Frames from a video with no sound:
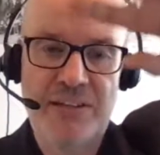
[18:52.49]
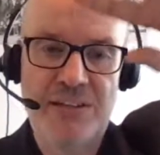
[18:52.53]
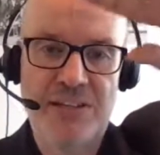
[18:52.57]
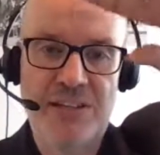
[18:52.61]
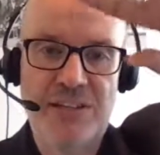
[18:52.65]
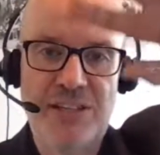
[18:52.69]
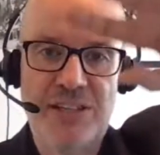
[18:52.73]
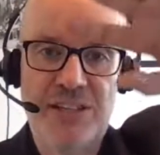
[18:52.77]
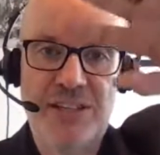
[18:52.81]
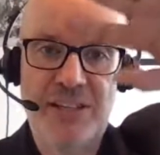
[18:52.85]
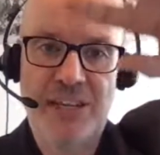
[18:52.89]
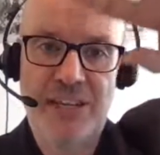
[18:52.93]
to
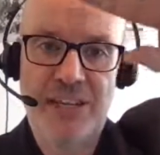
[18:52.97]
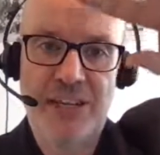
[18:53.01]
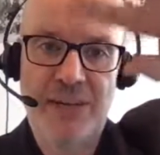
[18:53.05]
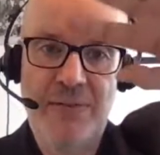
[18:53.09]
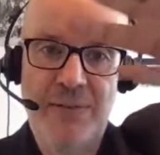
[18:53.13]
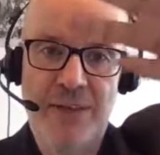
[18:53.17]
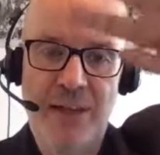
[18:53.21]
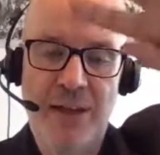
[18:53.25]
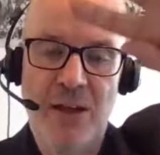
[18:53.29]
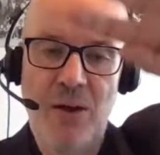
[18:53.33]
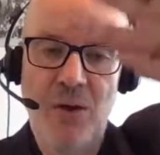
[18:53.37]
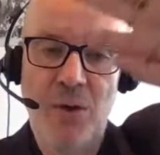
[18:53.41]
see
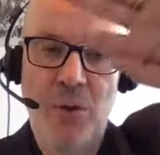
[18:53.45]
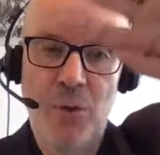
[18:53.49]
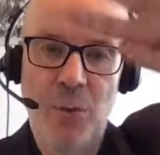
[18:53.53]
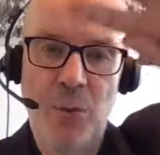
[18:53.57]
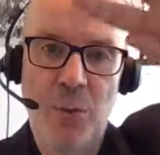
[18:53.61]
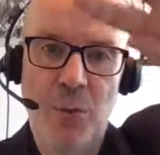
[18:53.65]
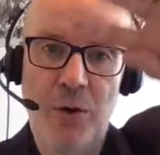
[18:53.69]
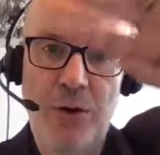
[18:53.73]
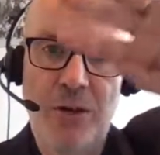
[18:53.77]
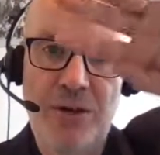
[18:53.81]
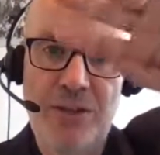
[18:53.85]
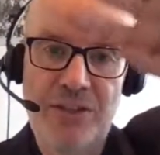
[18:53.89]

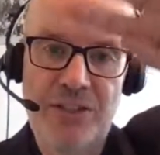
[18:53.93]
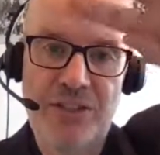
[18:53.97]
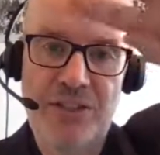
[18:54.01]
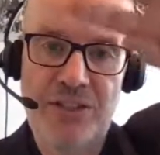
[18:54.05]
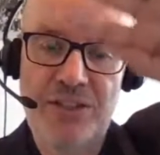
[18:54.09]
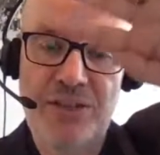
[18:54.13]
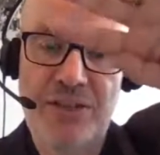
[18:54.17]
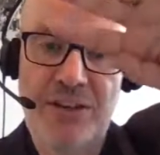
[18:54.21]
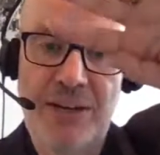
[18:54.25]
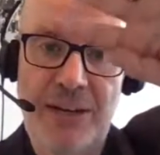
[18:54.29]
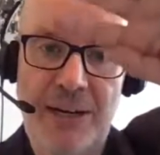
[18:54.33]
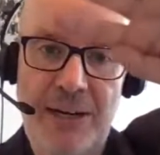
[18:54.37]
what